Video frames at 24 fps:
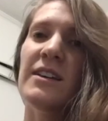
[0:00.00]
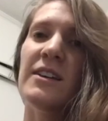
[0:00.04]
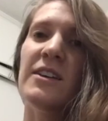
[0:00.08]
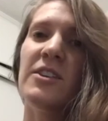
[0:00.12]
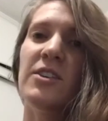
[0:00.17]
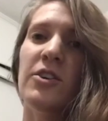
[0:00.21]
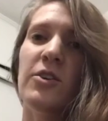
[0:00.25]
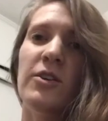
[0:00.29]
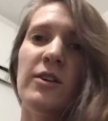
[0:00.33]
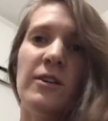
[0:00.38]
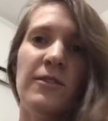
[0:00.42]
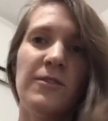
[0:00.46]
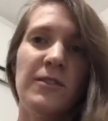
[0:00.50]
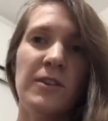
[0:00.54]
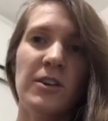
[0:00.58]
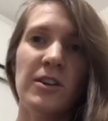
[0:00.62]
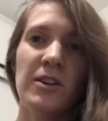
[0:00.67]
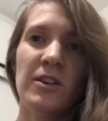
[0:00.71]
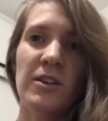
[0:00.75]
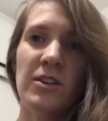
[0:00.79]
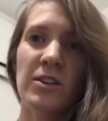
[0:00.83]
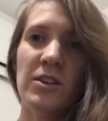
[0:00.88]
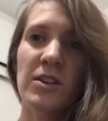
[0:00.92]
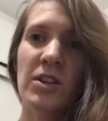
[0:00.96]
you know, if
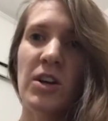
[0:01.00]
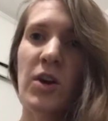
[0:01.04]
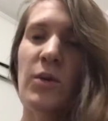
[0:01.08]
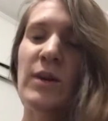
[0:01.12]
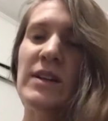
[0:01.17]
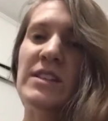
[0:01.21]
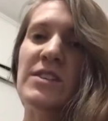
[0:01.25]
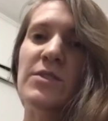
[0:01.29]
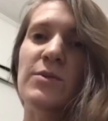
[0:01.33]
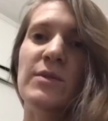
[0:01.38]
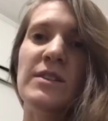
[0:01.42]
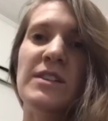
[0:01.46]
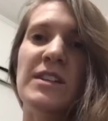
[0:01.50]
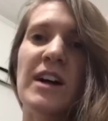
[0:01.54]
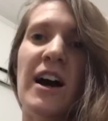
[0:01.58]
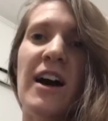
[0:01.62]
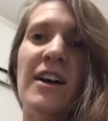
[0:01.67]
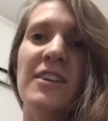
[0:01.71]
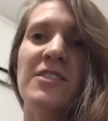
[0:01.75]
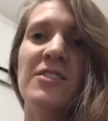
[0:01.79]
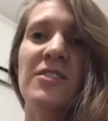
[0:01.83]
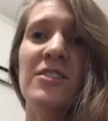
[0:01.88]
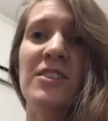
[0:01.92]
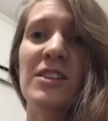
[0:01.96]
you're going to a
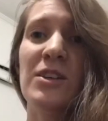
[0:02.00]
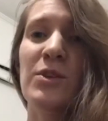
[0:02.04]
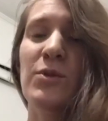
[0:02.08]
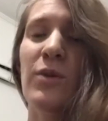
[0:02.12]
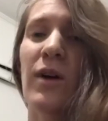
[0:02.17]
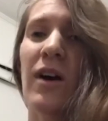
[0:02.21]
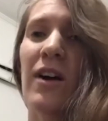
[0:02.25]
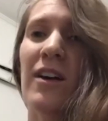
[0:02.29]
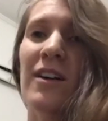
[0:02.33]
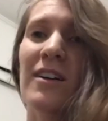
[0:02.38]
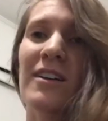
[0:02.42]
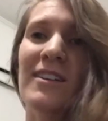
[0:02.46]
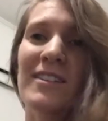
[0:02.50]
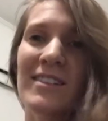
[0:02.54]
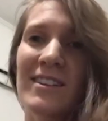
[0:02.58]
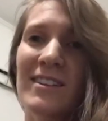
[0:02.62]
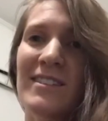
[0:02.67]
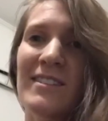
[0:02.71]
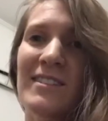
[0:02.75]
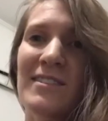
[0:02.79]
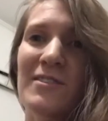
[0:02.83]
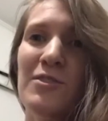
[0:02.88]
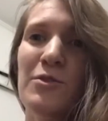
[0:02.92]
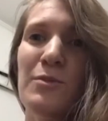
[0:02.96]
doctor, you are a
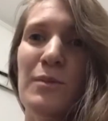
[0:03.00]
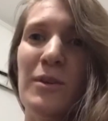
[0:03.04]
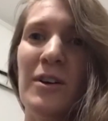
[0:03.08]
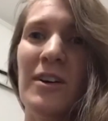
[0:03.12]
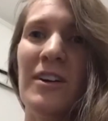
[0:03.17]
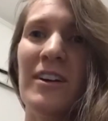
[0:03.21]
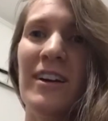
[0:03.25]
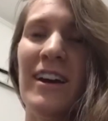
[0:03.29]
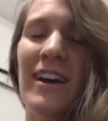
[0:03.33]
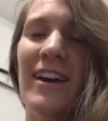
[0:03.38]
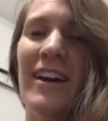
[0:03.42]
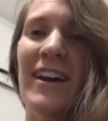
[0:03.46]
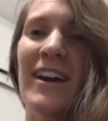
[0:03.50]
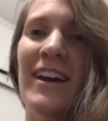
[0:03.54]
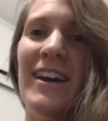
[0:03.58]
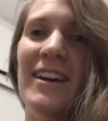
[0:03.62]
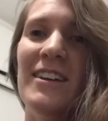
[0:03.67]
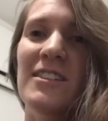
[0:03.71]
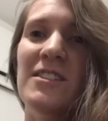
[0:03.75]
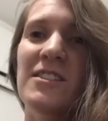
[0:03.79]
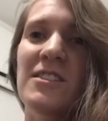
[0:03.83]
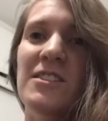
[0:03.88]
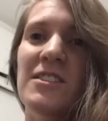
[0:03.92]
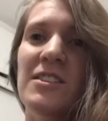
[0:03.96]
consumer
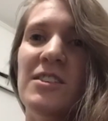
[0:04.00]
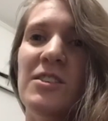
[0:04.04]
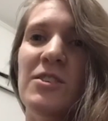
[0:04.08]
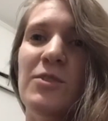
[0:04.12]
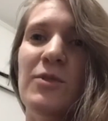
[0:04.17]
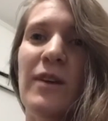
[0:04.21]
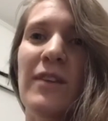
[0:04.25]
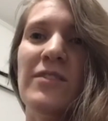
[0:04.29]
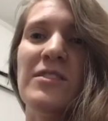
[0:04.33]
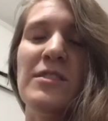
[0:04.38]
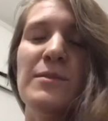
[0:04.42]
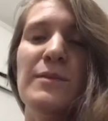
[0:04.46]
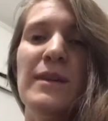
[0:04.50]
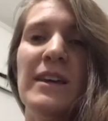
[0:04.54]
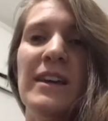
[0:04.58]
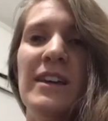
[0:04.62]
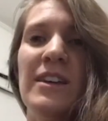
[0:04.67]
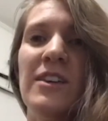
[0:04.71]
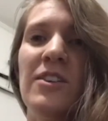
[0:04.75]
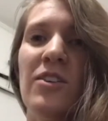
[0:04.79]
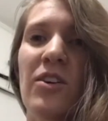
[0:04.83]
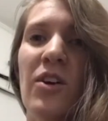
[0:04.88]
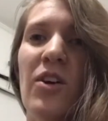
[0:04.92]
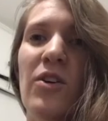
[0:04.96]
and you have to
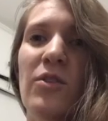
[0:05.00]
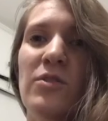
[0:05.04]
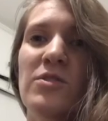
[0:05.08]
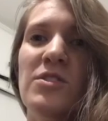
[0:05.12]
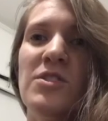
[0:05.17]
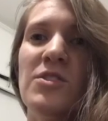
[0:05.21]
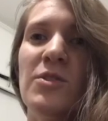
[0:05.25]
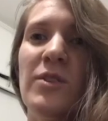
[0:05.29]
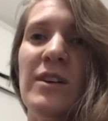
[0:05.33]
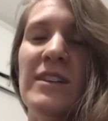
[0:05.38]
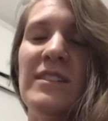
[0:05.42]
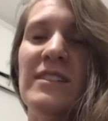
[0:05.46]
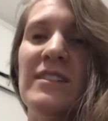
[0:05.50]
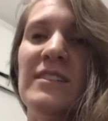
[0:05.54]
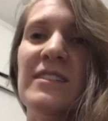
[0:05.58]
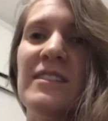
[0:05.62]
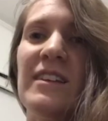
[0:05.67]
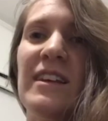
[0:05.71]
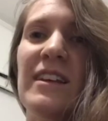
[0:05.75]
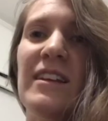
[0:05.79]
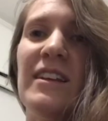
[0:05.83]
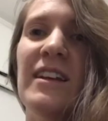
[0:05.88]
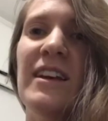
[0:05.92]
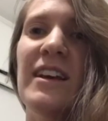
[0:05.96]
make your own
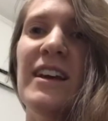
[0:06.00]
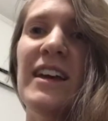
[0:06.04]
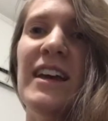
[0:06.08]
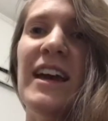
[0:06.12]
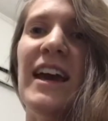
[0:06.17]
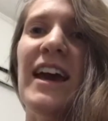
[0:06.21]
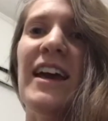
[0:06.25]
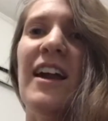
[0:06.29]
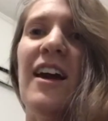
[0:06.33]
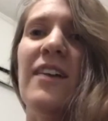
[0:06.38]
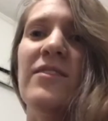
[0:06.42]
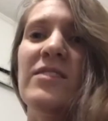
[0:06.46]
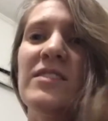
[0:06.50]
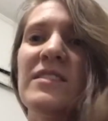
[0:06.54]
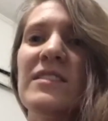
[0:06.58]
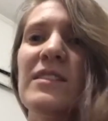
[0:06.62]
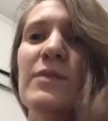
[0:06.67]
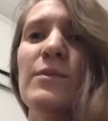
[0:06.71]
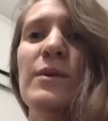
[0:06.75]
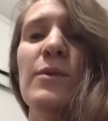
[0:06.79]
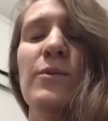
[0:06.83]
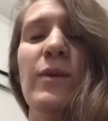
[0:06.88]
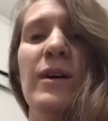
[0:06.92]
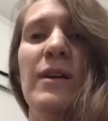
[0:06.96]
choices. And, and
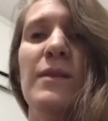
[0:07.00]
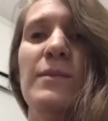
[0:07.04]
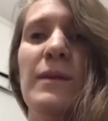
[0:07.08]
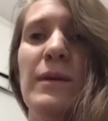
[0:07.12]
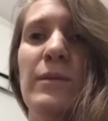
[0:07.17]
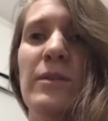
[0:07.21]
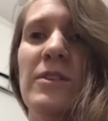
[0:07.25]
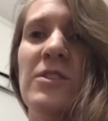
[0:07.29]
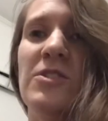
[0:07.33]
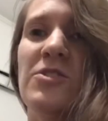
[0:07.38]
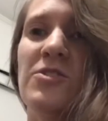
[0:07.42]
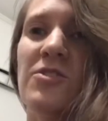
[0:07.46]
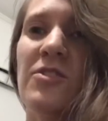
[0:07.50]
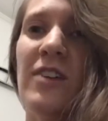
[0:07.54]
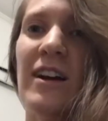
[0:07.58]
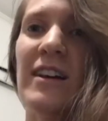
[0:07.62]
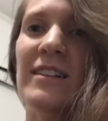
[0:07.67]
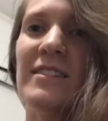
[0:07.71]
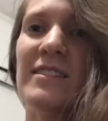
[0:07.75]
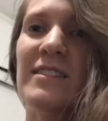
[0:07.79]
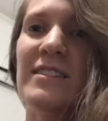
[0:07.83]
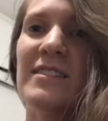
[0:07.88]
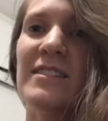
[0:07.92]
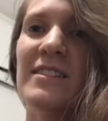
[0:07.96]
obviously we want to be able to
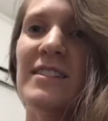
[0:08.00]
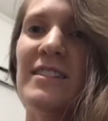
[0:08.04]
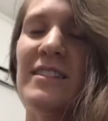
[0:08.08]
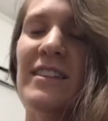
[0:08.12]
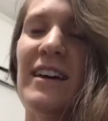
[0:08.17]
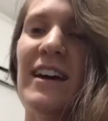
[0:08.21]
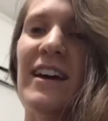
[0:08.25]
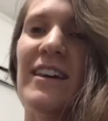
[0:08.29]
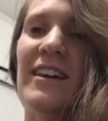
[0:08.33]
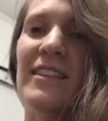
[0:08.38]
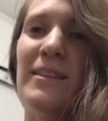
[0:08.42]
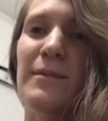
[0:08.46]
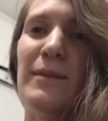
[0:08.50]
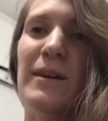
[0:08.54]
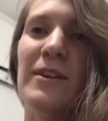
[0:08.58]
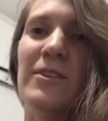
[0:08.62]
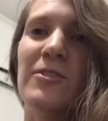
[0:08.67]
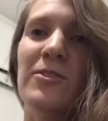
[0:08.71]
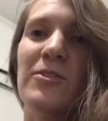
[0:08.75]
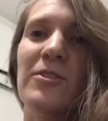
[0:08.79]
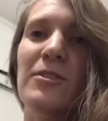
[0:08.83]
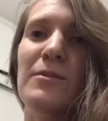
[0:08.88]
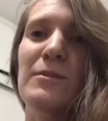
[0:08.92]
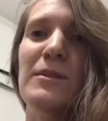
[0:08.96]
trust that the
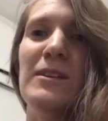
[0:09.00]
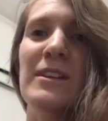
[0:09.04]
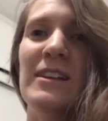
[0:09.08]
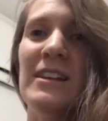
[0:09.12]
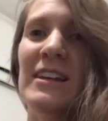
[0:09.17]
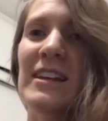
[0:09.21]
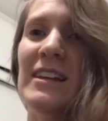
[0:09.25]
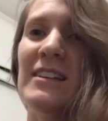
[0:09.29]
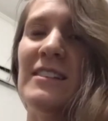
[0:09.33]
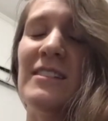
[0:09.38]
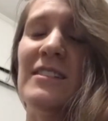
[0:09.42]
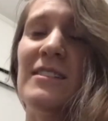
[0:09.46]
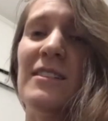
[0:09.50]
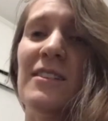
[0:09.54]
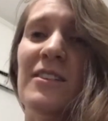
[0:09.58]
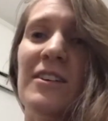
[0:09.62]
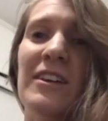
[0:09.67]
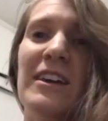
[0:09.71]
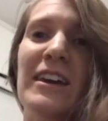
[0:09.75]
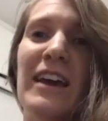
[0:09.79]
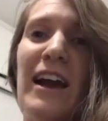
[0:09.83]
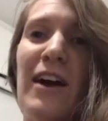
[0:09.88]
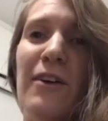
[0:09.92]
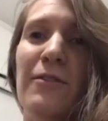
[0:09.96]
medical community is
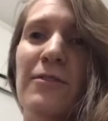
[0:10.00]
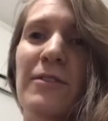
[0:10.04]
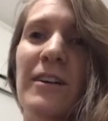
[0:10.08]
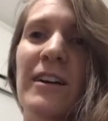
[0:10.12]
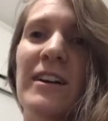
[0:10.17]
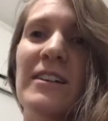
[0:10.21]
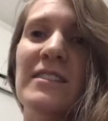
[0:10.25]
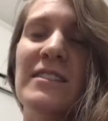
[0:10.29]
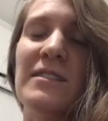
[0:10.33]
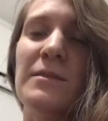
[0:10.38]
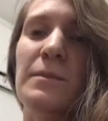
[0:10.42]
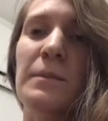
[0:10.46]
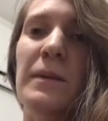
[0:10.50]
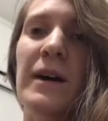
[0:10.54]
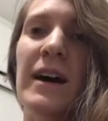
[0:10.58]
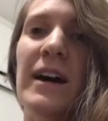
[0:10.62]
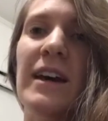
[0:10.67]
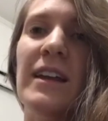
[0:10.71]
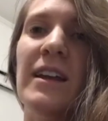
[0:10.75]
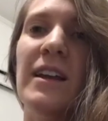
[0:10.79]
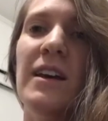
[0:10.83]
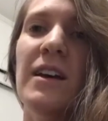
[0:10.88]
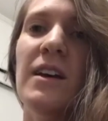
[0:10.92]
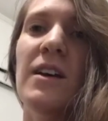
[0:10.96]
looking out for us,
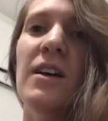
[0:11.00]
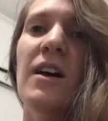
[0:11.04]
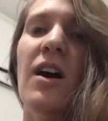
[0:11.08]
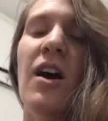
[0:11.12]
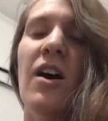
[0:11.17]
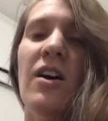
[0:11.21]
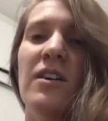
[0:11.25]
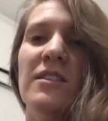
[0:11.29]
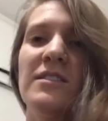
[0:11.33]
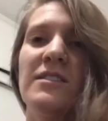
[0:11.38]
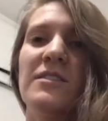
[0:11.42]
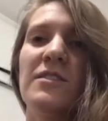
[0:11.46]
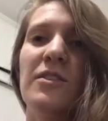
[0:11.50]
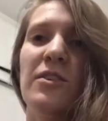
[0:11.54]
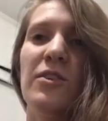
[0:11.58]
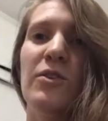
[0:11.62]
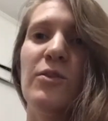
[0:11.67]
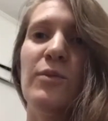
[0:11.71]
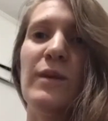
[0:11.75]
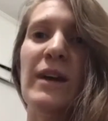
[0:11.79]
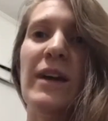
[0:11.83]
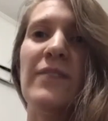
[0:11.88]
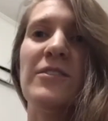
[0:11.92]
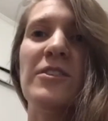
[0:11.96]
but also
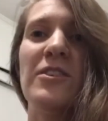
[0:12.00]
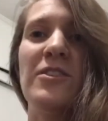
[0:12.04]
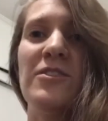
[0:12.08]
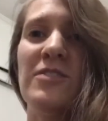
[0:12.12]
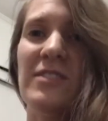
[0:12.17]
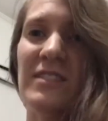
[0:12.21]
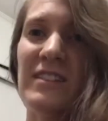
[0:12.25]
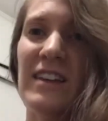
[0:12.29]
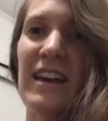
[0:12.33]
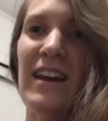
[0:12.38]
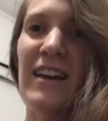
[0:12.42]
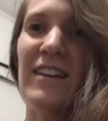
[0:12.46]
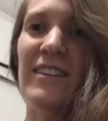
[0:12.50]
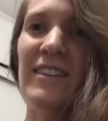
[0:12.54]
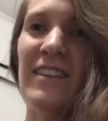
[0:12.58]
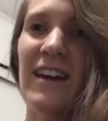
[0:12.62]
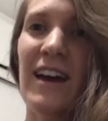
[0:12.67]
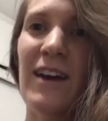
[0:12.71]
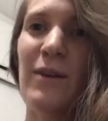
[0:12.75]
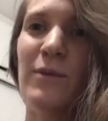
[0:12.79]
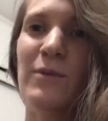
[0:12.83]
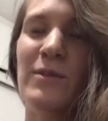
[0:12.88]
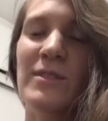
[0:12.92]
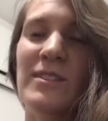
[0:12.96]
we have to understand
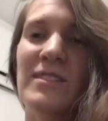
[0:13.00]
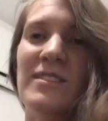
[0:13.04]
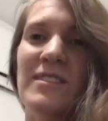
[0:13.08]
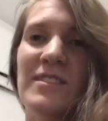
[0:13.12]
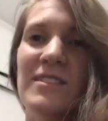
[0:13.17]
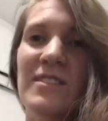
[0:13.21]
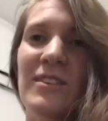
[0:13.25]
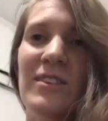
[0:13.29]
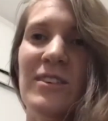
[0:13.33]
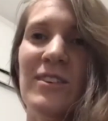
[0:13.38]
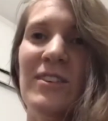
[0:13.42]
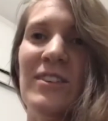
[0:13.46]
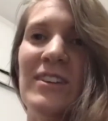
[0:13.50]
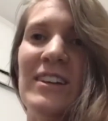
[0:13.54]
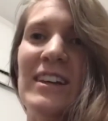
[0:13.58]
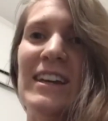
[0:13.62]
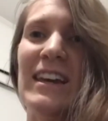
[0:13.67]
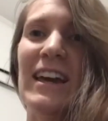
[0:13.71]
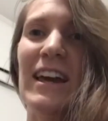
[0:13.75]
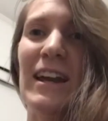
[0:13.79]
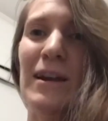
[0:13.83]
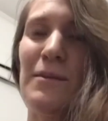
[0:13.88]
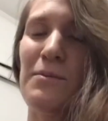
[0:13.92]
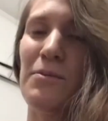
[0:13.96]
that we're still
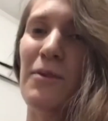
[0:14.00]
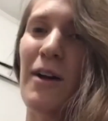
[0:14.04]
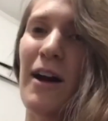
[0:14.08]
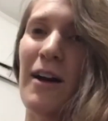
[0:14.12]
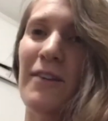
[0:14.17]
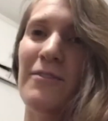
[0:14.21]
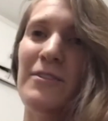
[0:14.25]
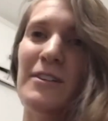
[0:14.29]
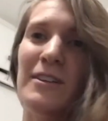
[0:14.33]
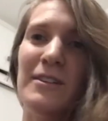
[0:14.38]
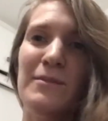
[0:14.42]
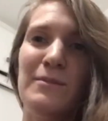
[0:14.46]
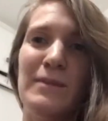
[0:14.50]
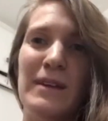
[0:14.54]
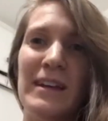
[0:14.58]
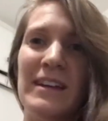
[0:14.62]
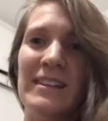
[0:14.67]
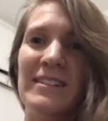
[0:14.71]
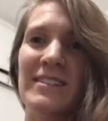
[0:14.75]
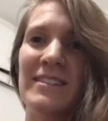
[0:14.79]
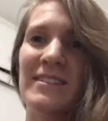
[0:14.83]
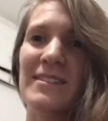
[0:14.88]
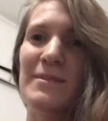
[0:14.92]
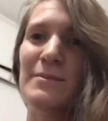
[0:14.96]
looking at a
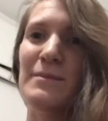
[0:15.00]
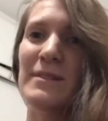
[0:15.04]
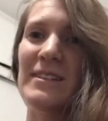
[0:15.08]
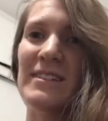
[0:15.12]
profit-based